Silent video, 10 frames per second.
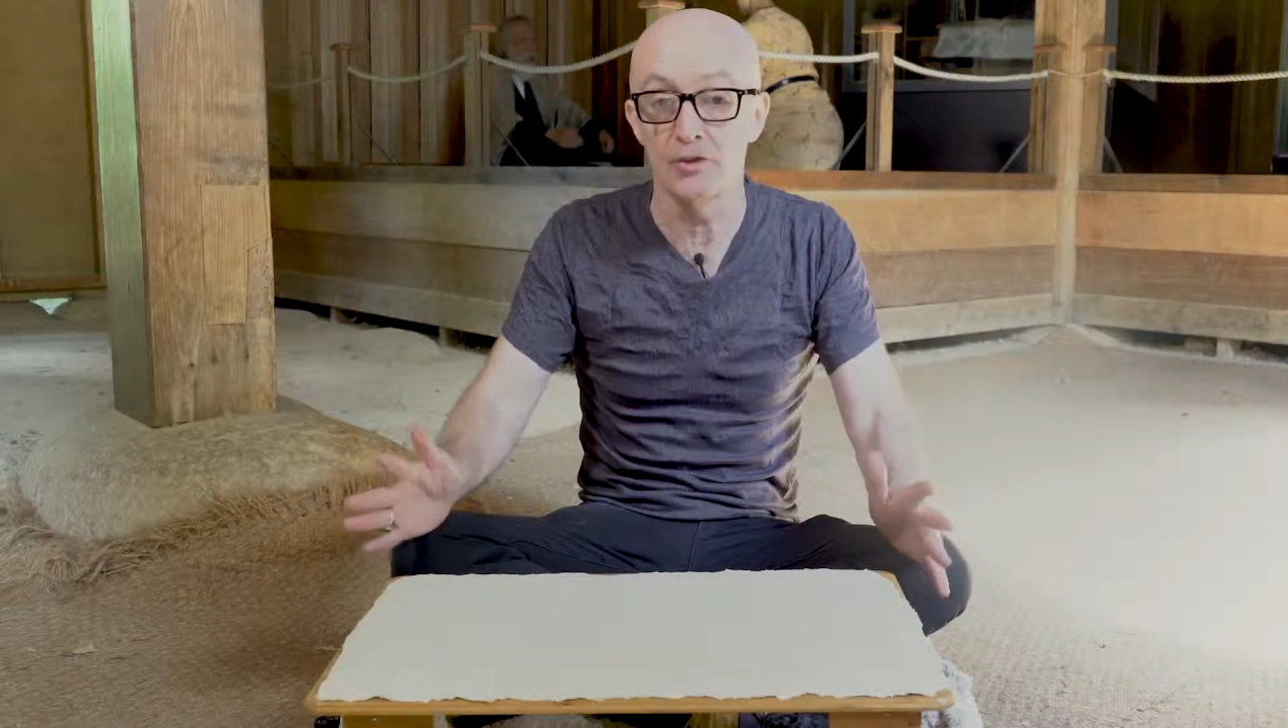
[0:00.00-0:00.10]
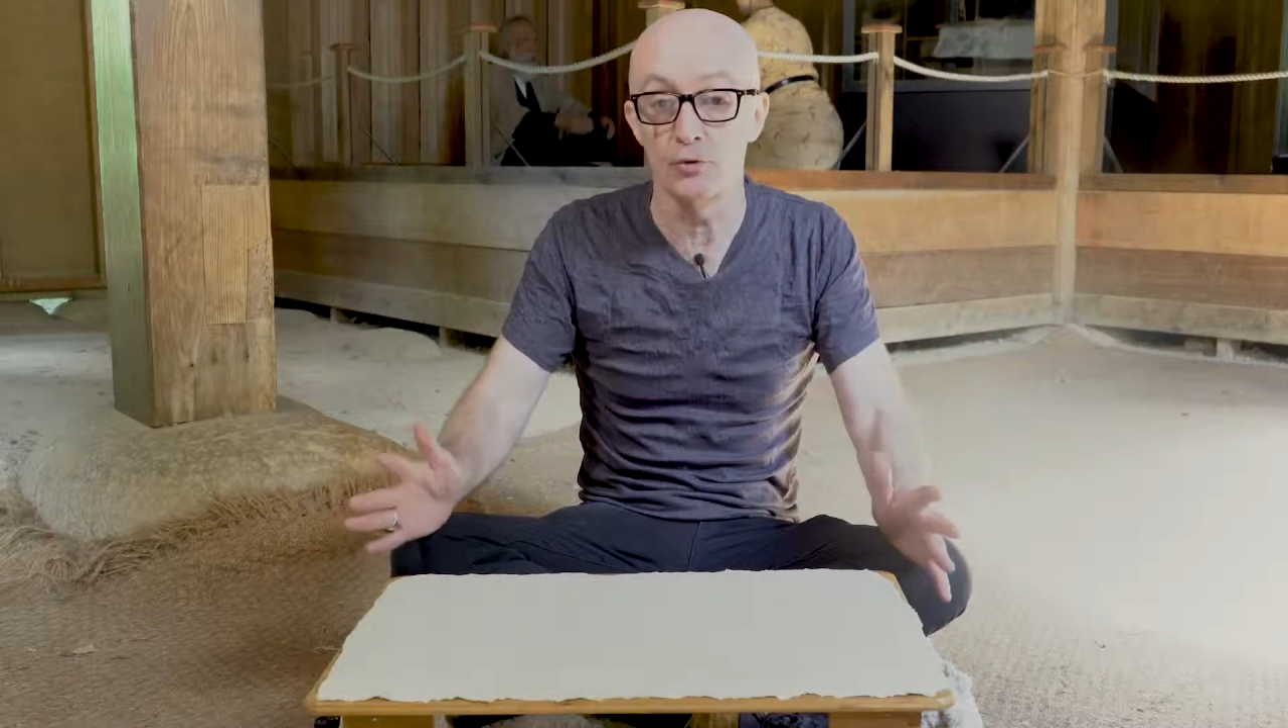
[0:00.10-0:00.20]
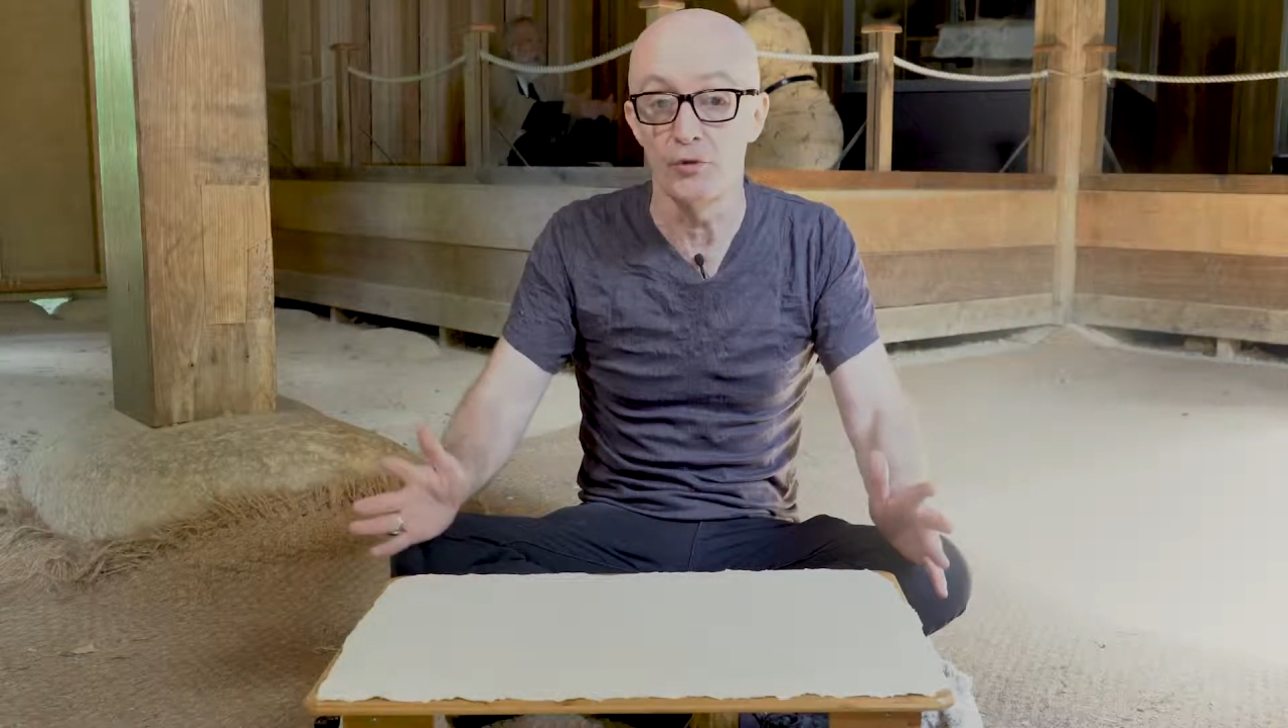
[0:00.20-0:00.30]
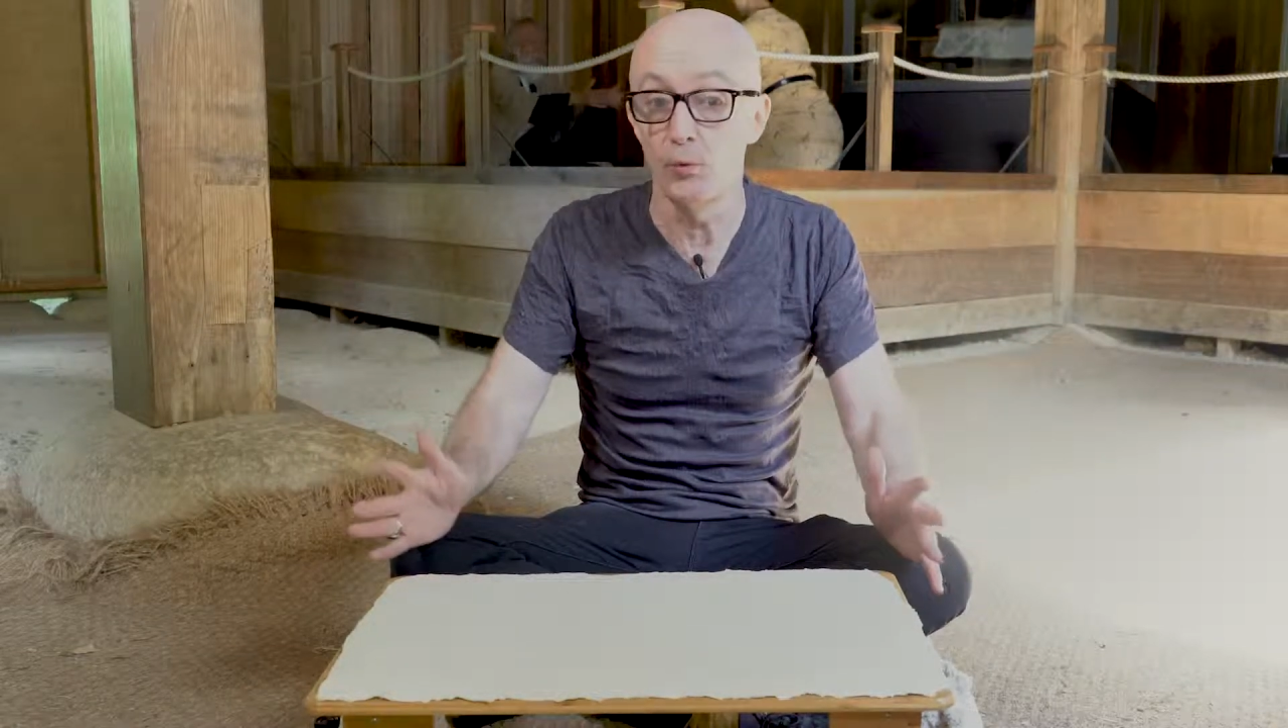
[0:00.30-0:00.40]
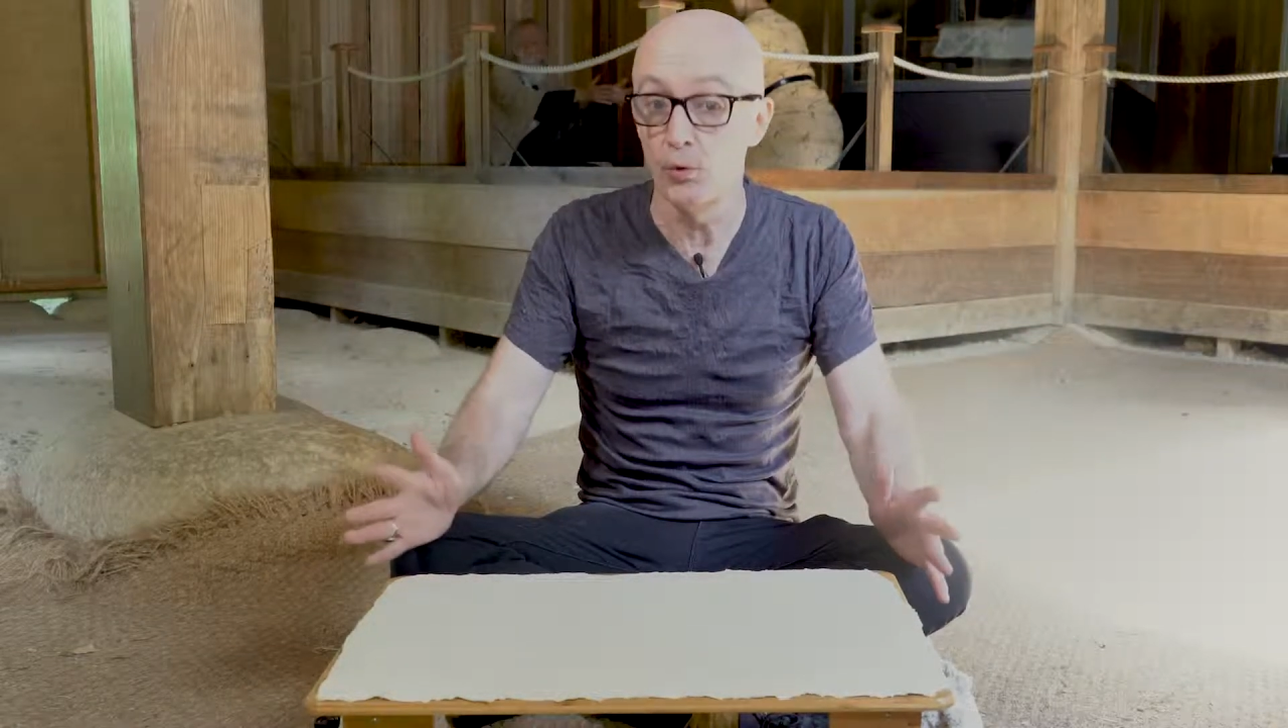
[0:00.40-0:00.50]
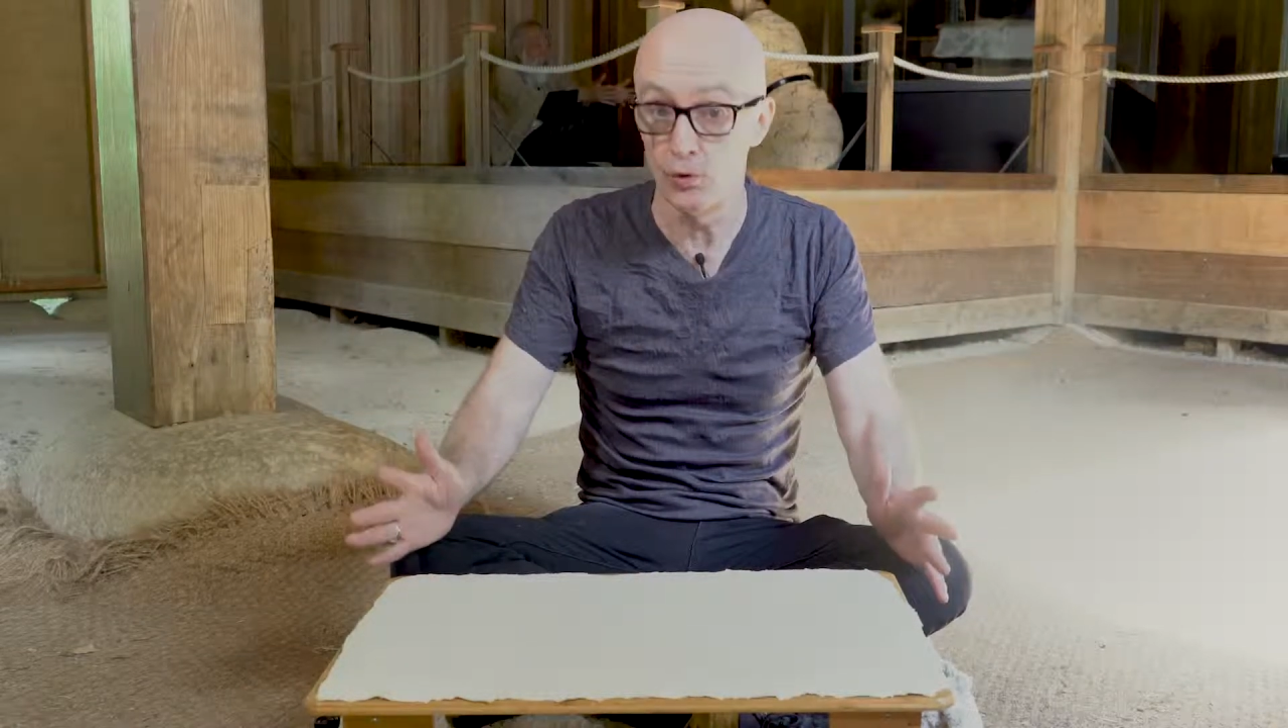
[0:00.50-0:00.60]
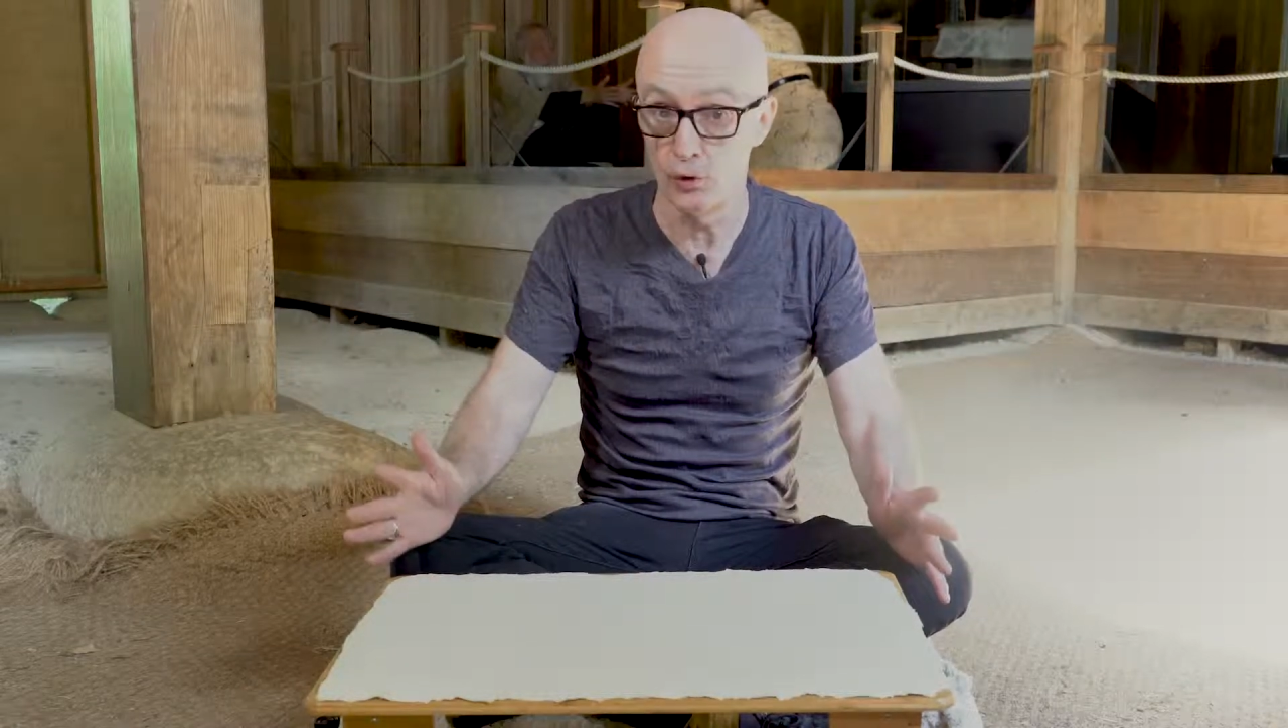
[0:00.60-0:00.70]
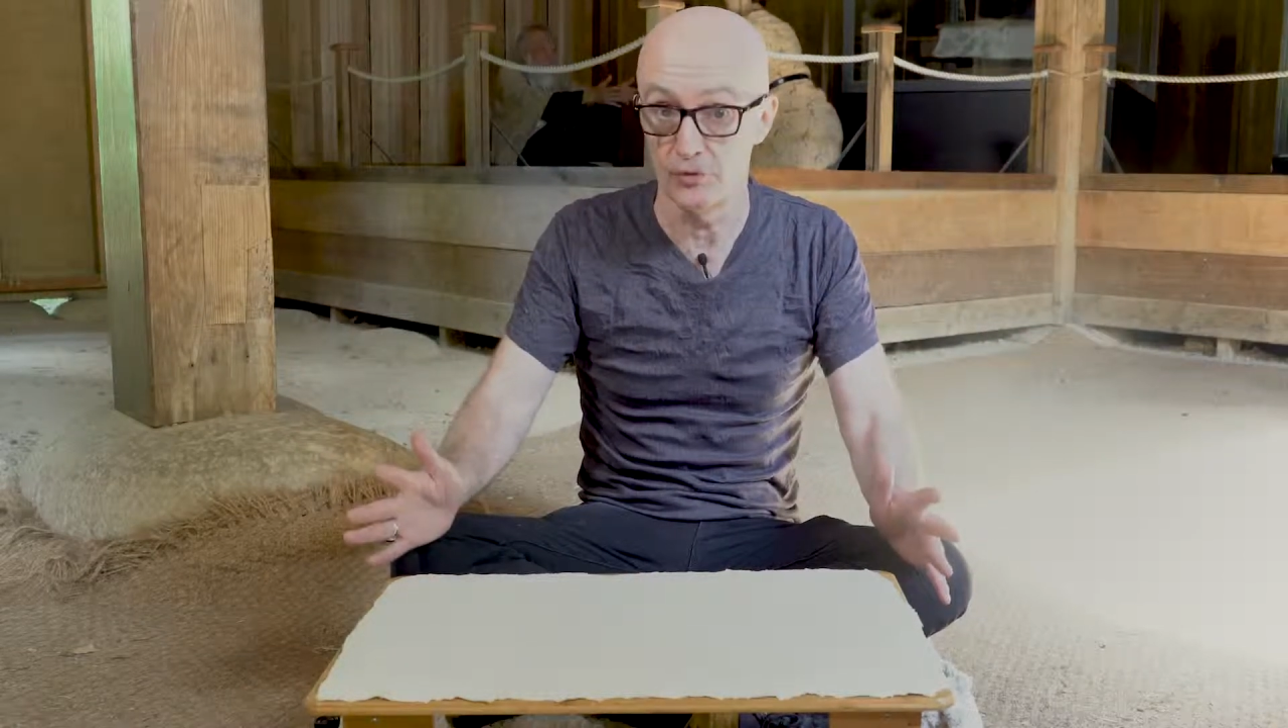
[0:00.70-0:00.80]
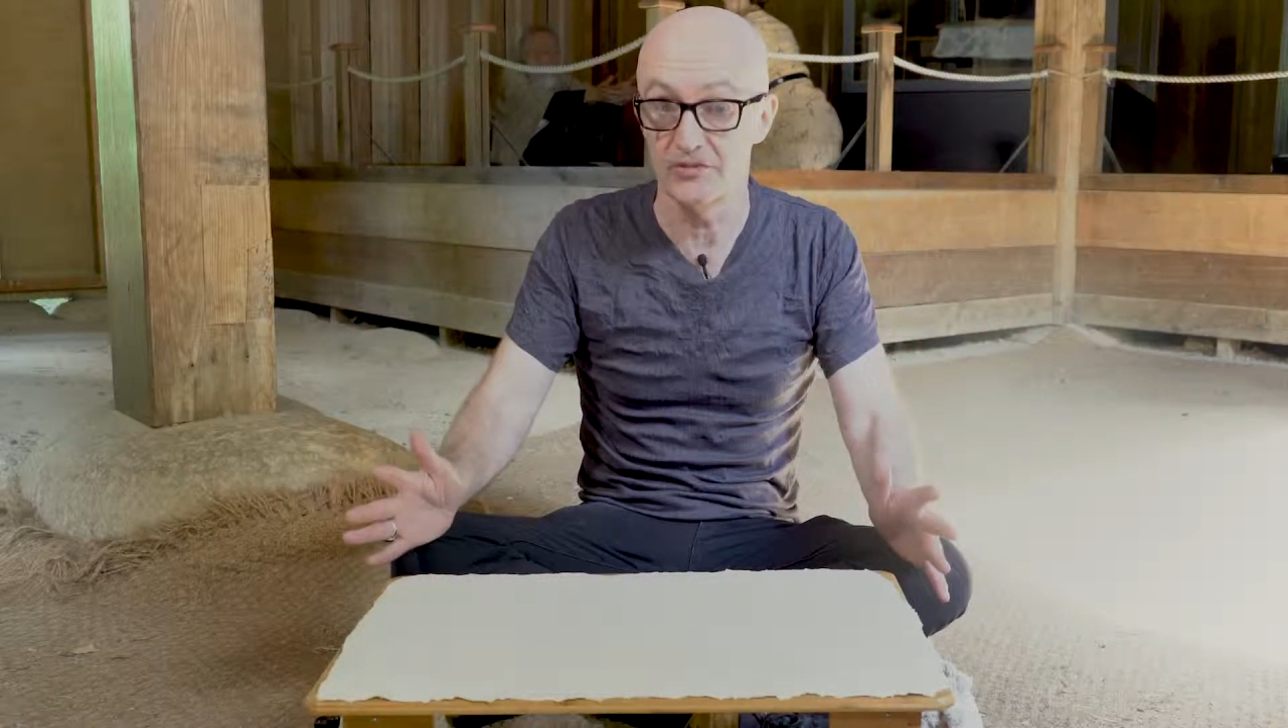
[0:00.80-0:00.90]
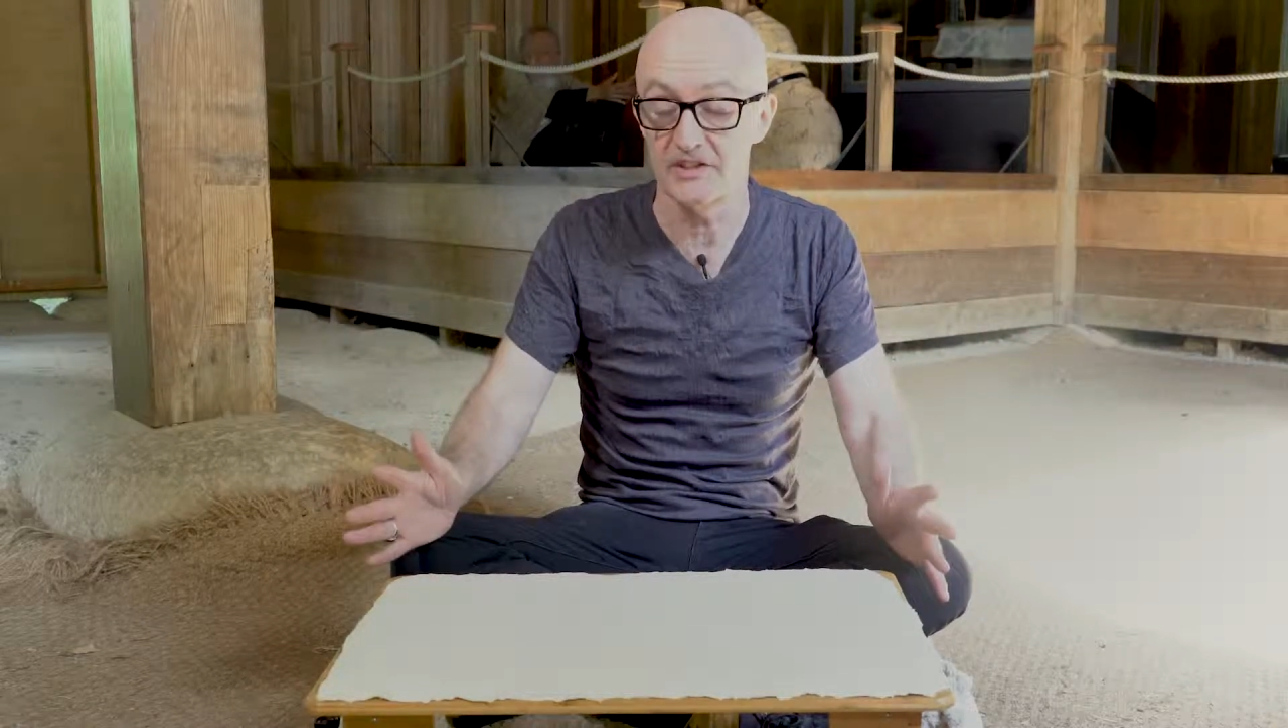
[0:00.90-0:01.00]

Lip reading: called the Warlord